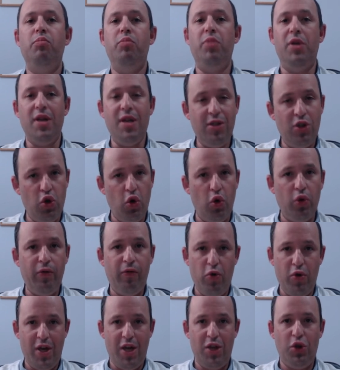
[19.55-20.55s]
please don't
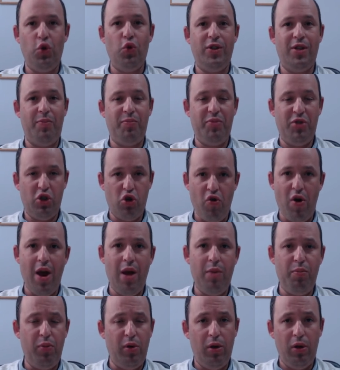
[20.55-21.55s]
forget to
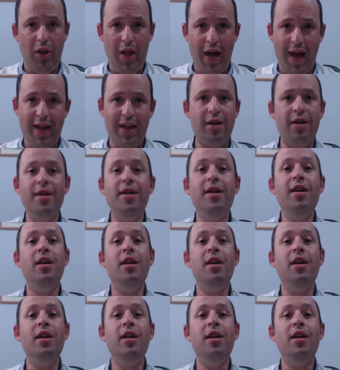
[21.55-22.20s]
subscribe, like,